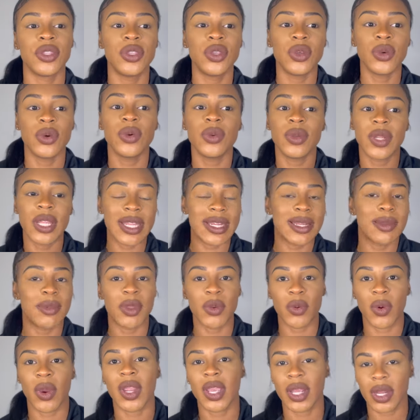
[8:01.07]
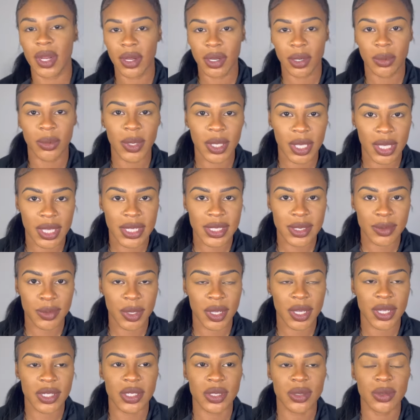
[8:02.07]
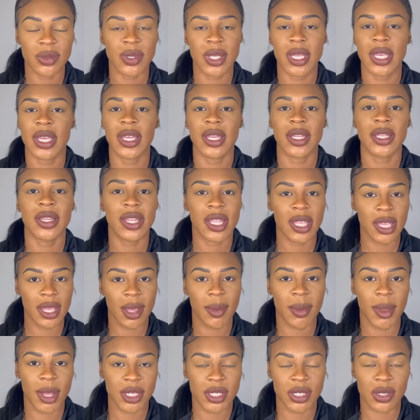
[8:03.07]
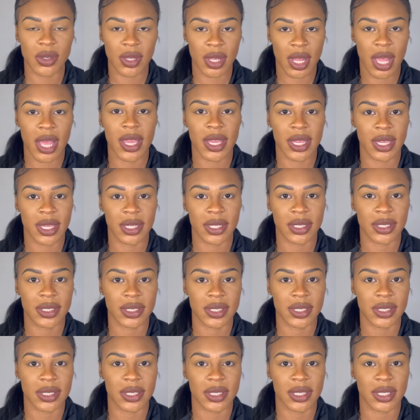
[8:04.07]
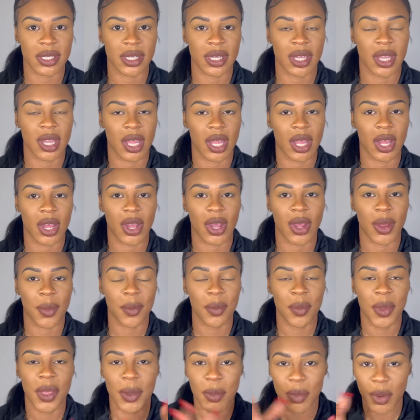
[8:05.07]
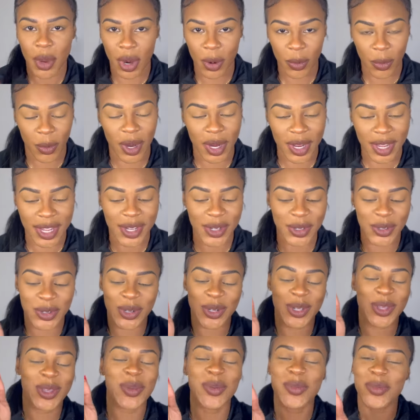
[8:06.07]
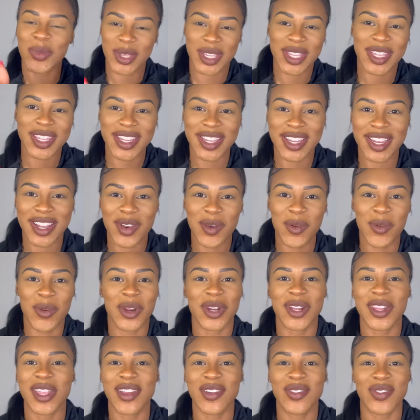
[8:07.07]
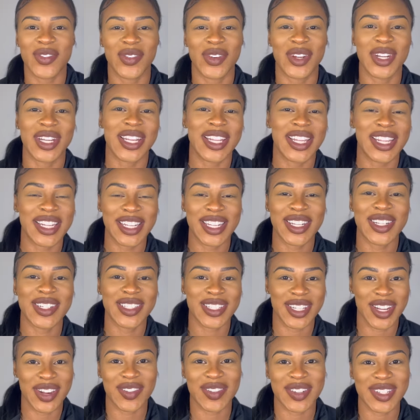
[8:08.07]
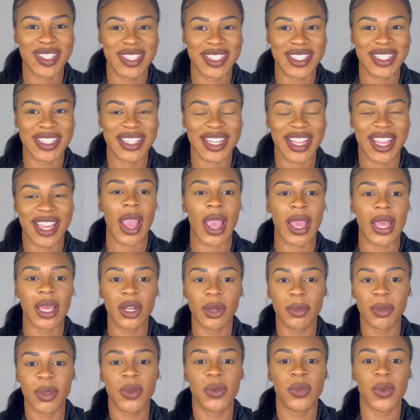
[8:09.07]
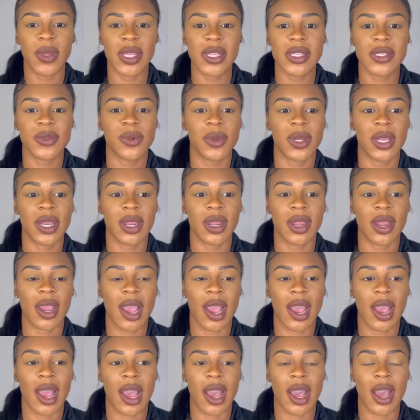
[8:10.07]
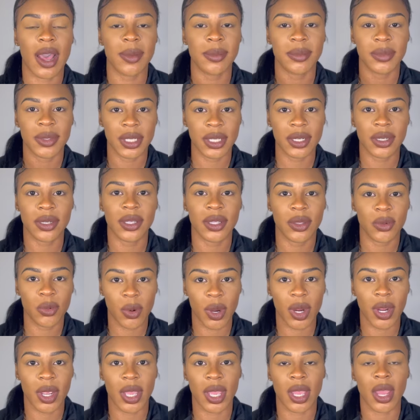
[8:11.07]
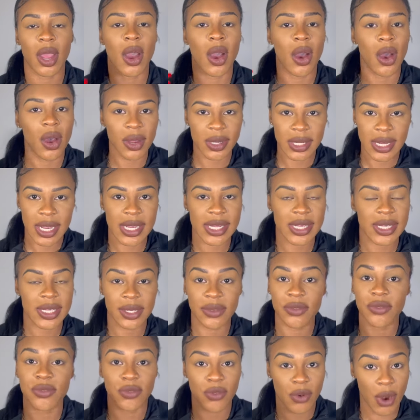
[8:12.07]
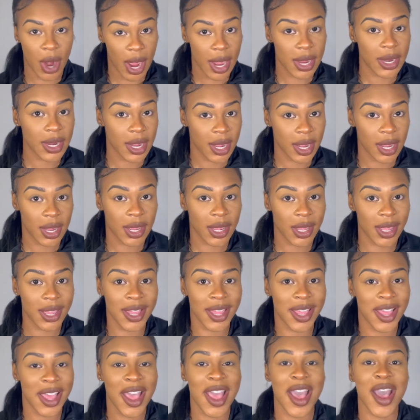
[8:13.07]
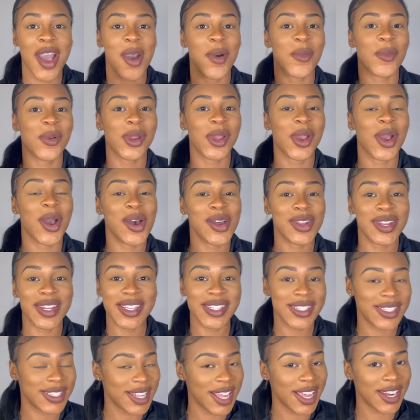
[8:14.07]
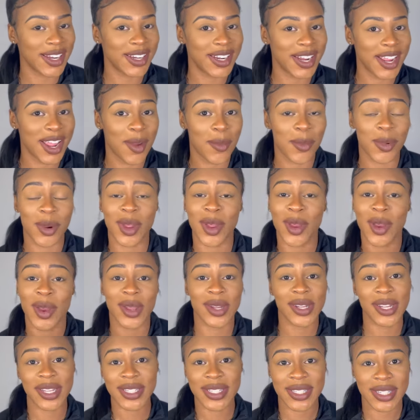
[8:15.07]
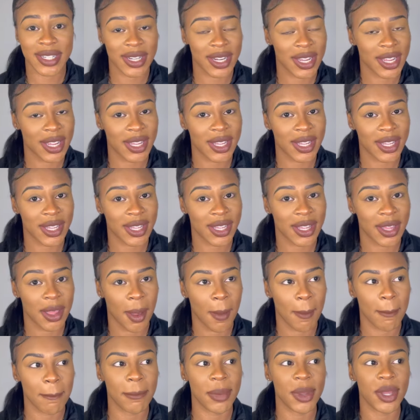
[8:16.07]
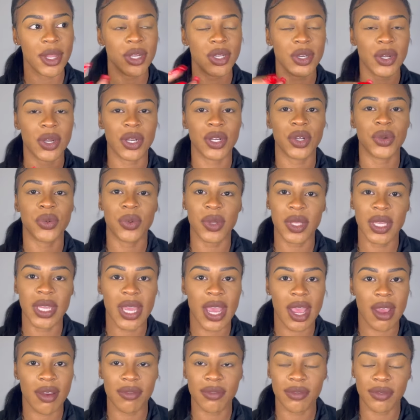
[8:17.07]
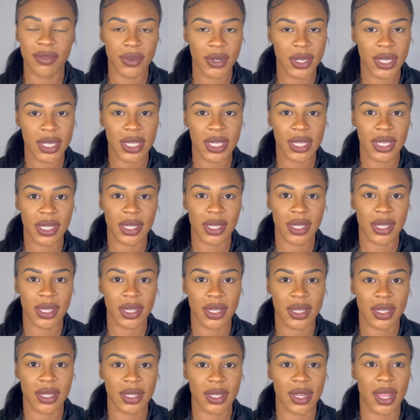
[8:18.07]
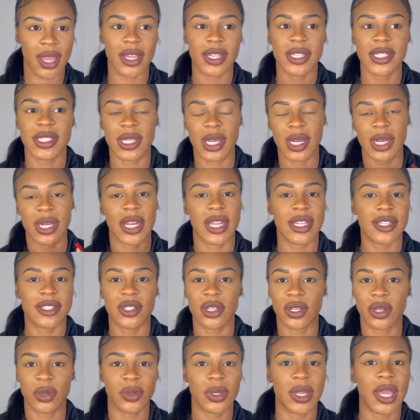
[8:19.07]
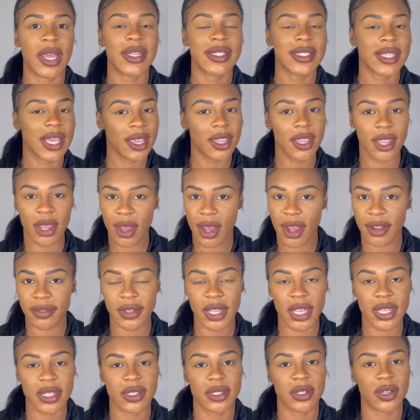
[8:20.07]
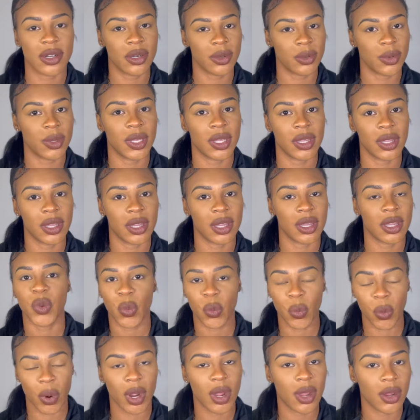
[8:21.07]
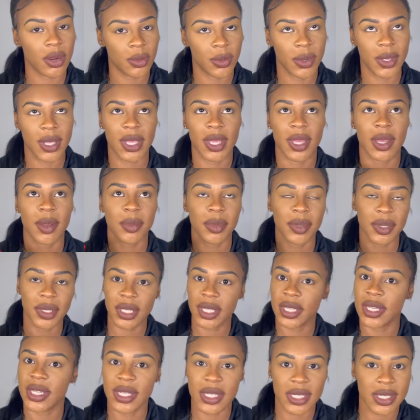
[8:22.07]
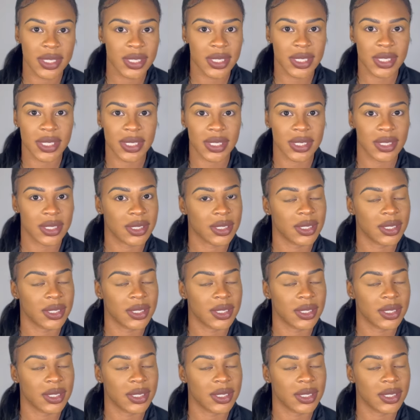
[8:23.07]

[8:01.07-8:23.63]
You need to be working on the weekends, because you think about your clients. People are working during the week. When are they free to get their services? Like, it'll be weeks where I'm literally working all day Friday. I'm working all day Saturday. I'm working all day Sunday. But during the week, I'm free. Like, certain days, take your off days during the week. Work on the weekend, please.